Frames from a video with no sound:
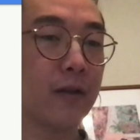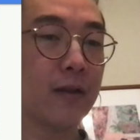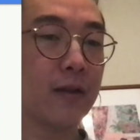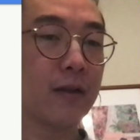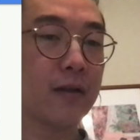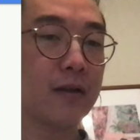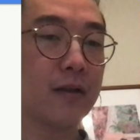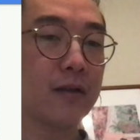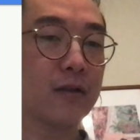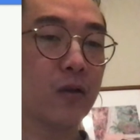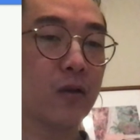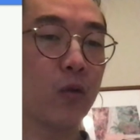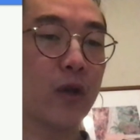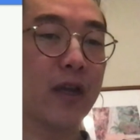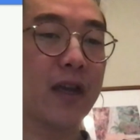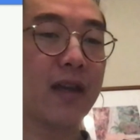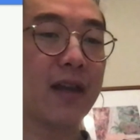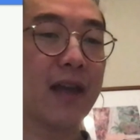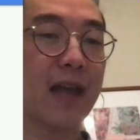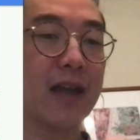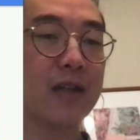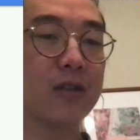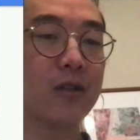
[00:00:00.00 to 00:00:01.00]
So we can
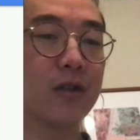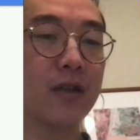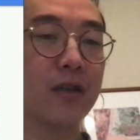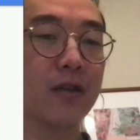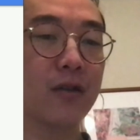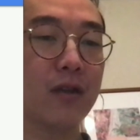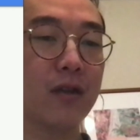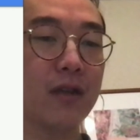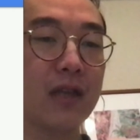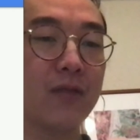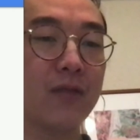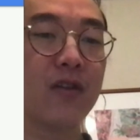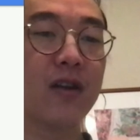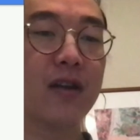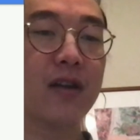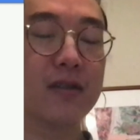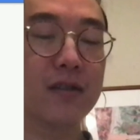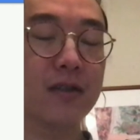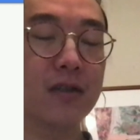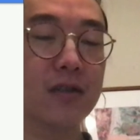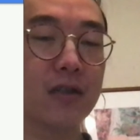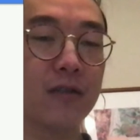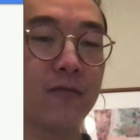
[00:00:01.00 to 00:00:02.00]
actually, even on
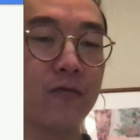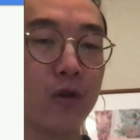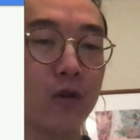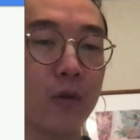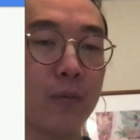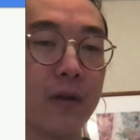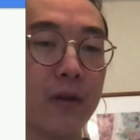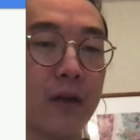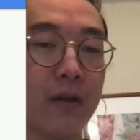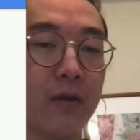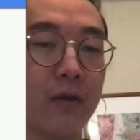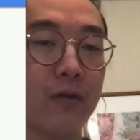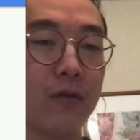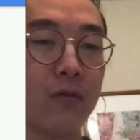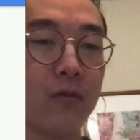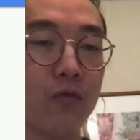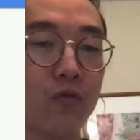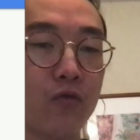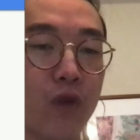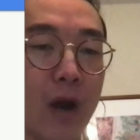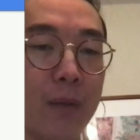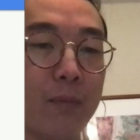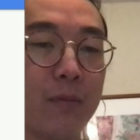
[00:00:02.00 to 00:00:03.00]
64-bit,
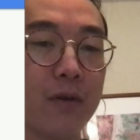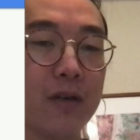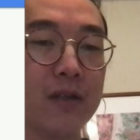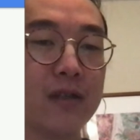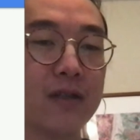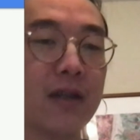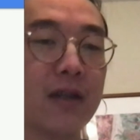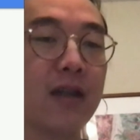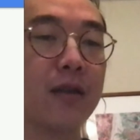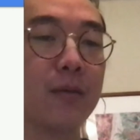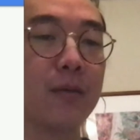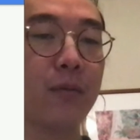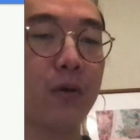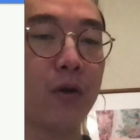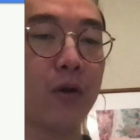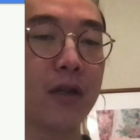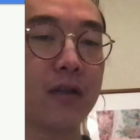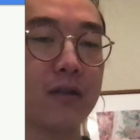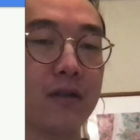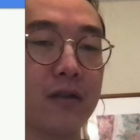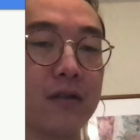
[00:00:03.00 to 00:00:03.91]
represent pointers